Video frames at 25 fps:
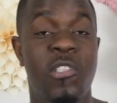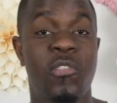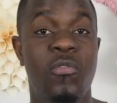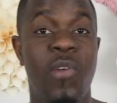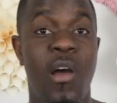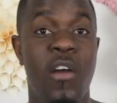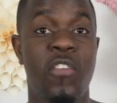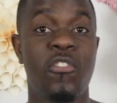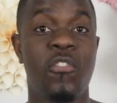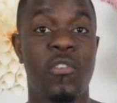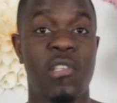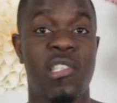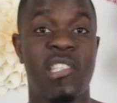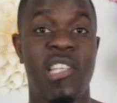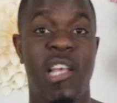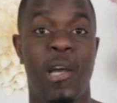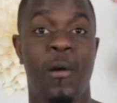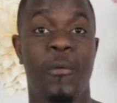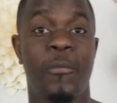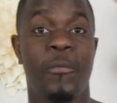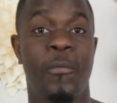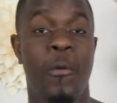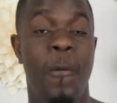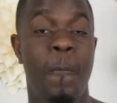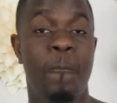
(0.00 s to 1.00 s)
you surround
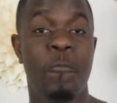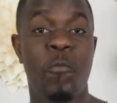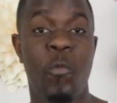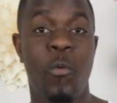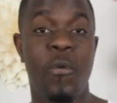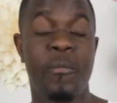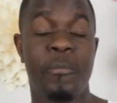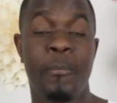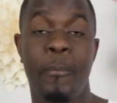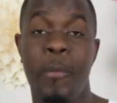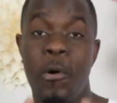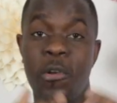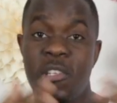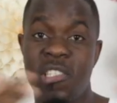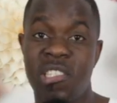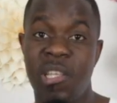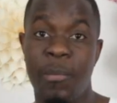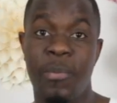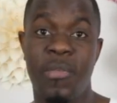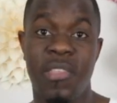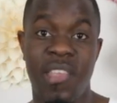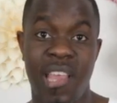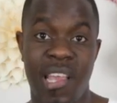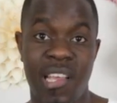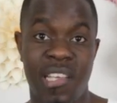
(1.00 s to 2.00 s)
yourself with
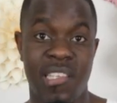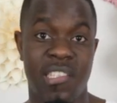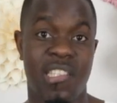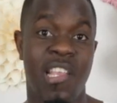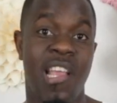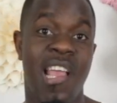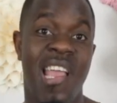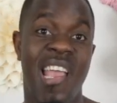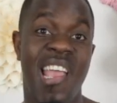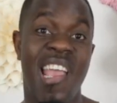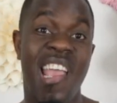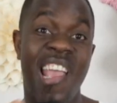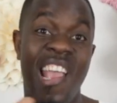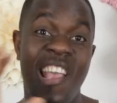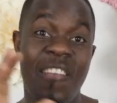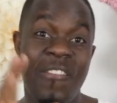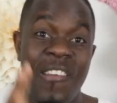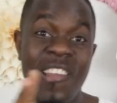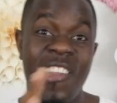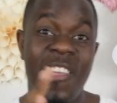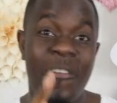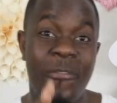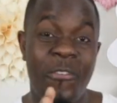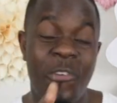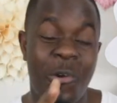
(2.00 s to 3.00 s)
positive things,
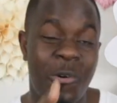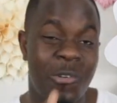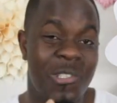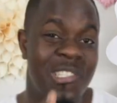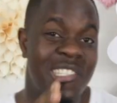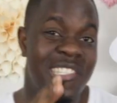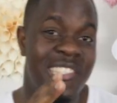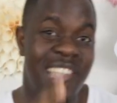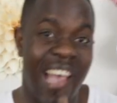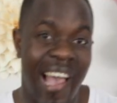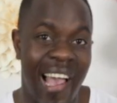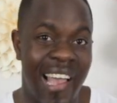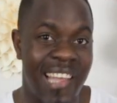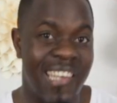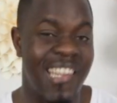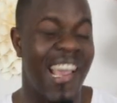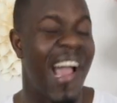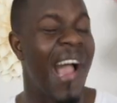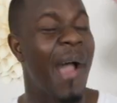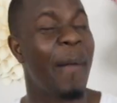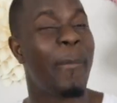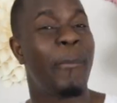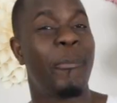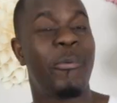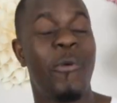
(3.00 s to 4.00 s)
even if you're
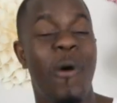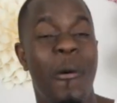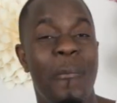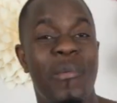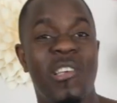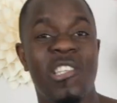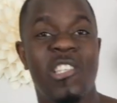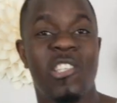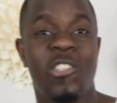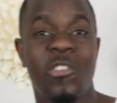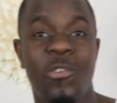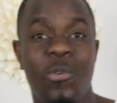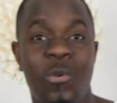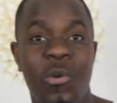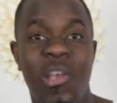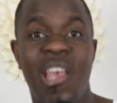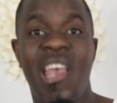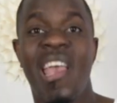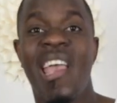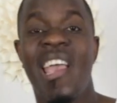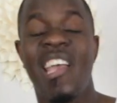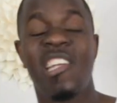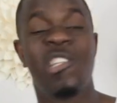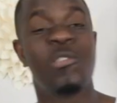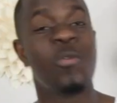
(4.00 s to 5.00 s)
sad, I promise
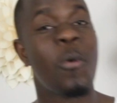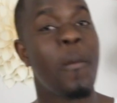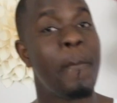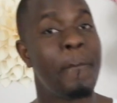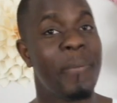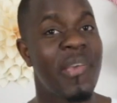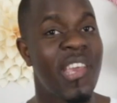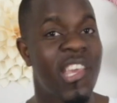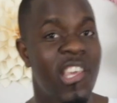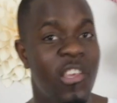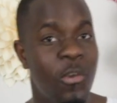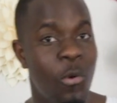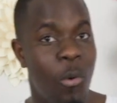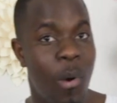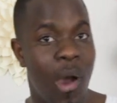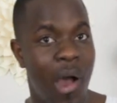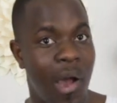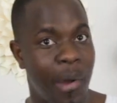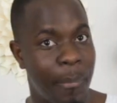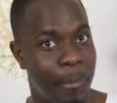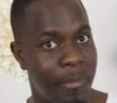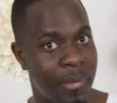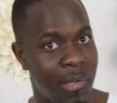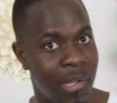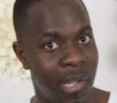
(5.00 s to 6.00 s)
you, it will pick you
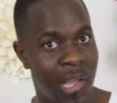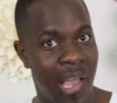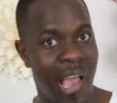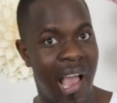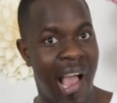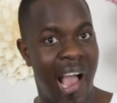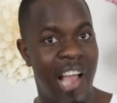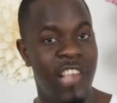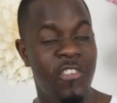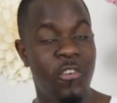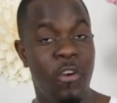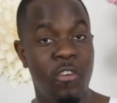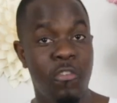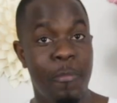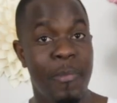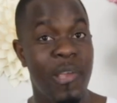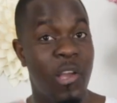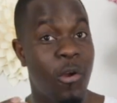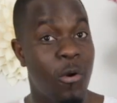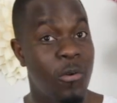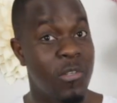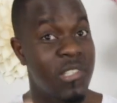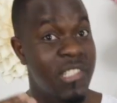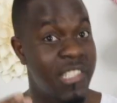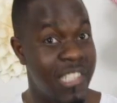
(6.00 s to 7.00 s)
up, and you've got to
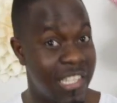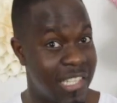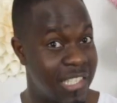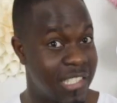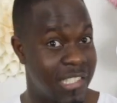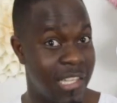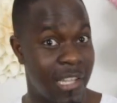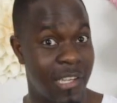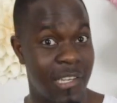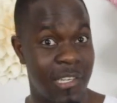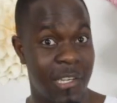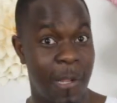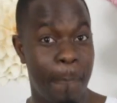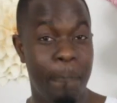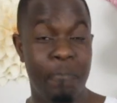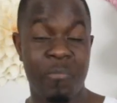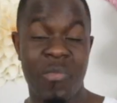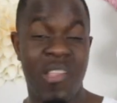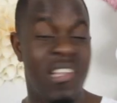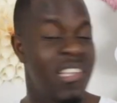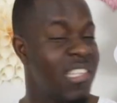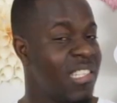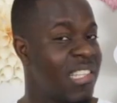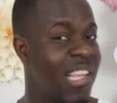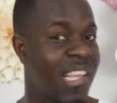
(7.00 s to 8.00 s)
be consistent.
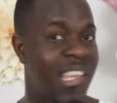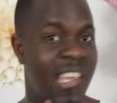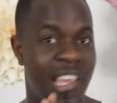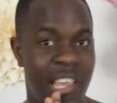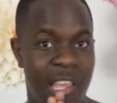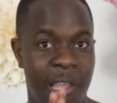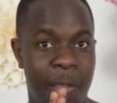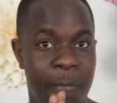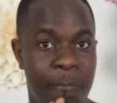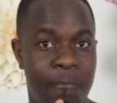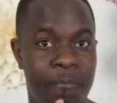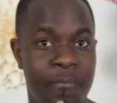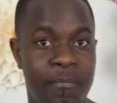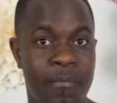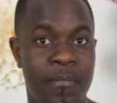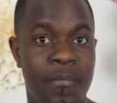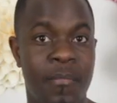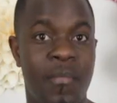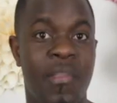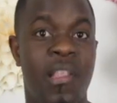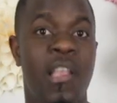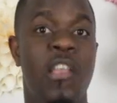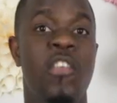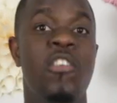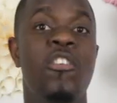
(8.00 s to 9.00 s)
This is the key.
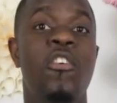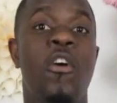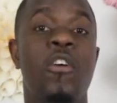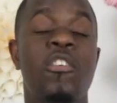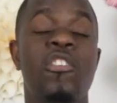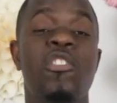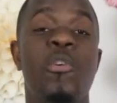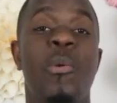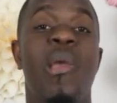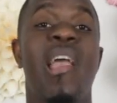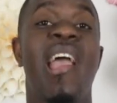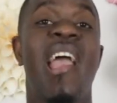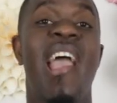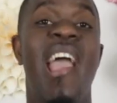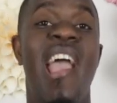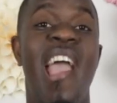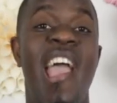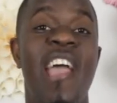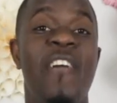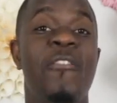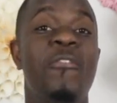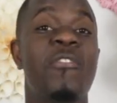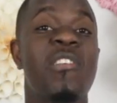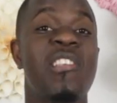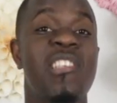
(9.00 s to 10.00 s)
You've got to do it
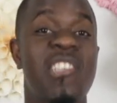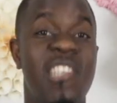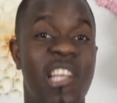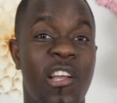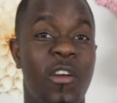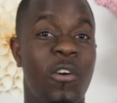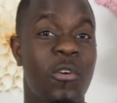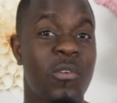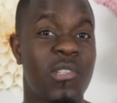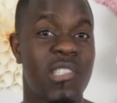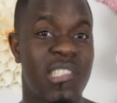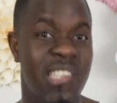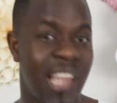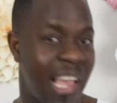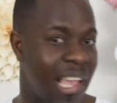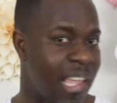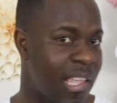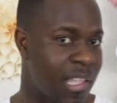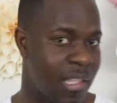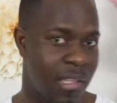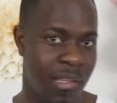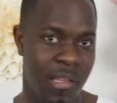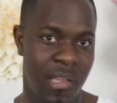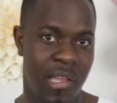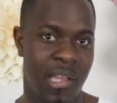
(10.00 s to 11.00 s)
every single
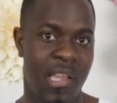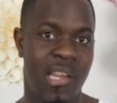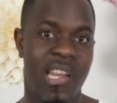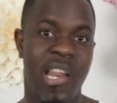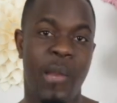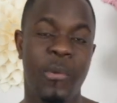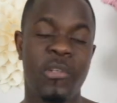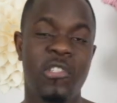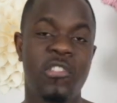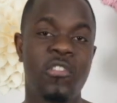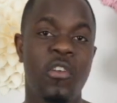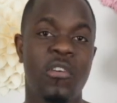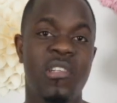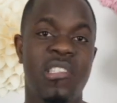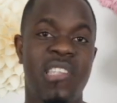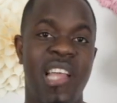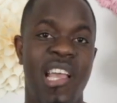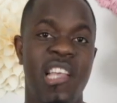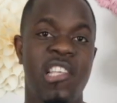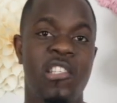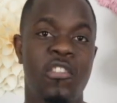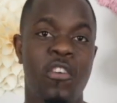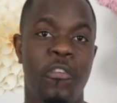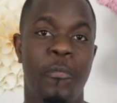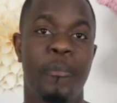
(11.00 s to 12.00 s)
day. There is no
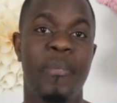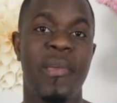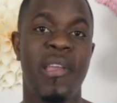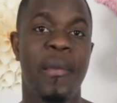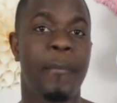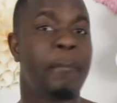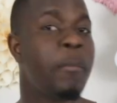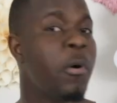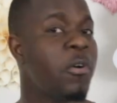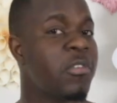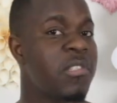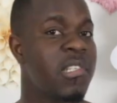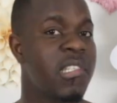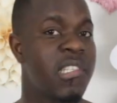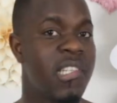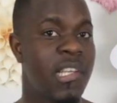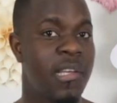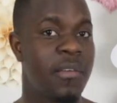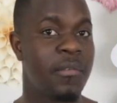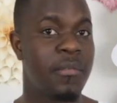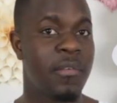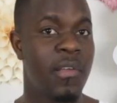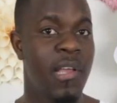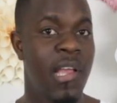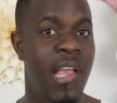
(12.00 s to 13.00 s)
days of being
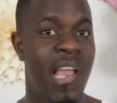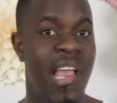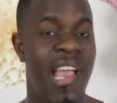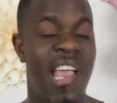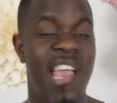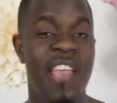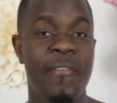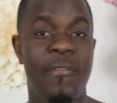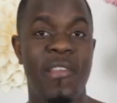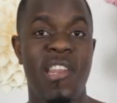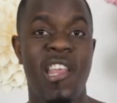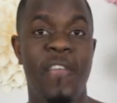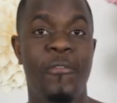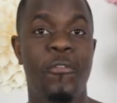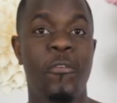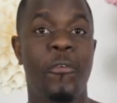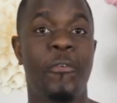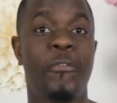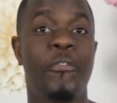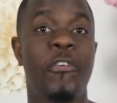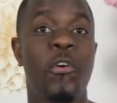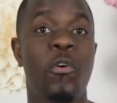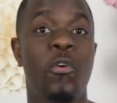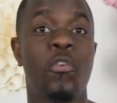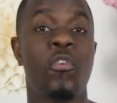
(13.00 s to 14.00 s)
positive. Even if you
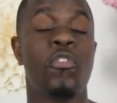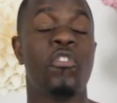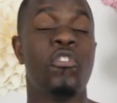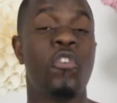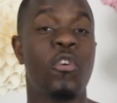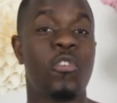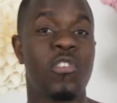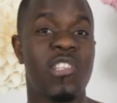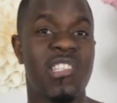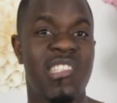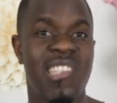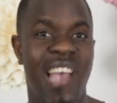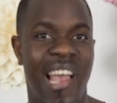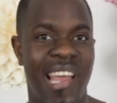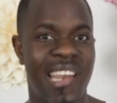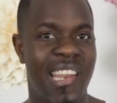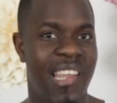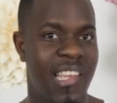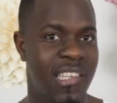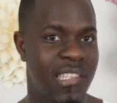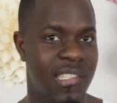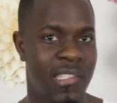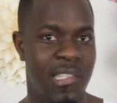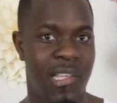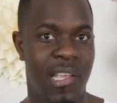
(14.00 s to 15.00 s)
feel your
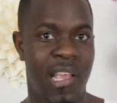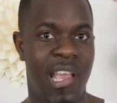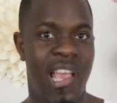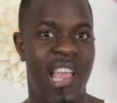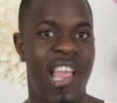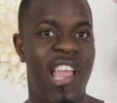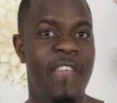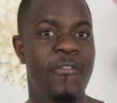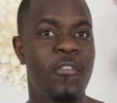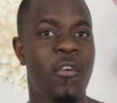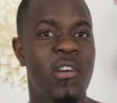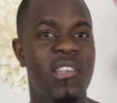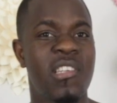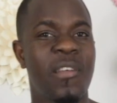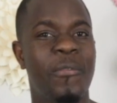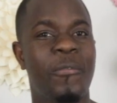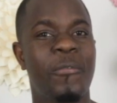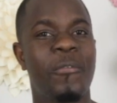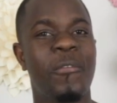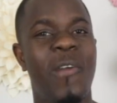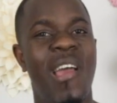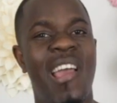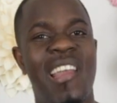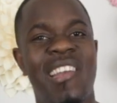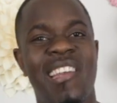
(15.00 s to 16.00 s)
saddest, if you've got a
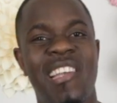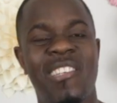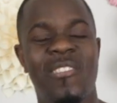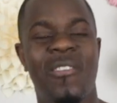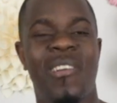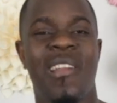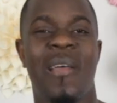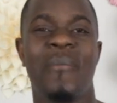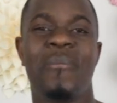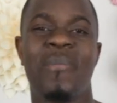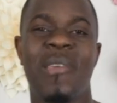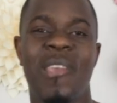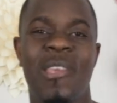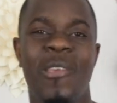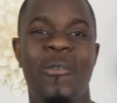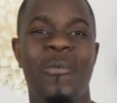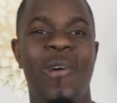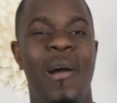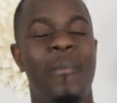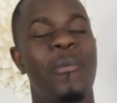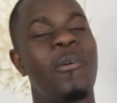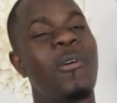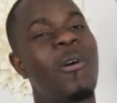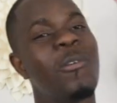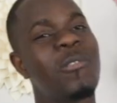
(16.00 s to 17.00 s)
friend that's gonna pick
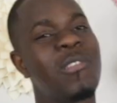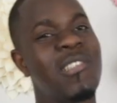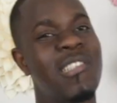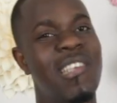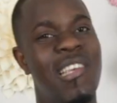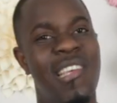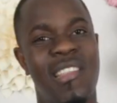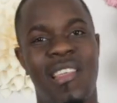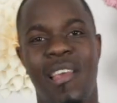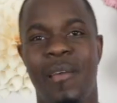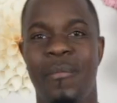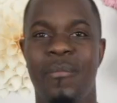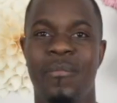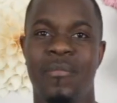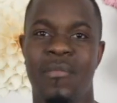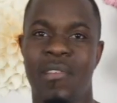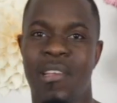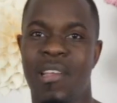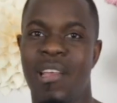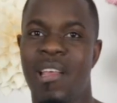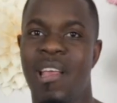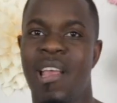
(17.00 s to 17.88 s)
you up, go see them.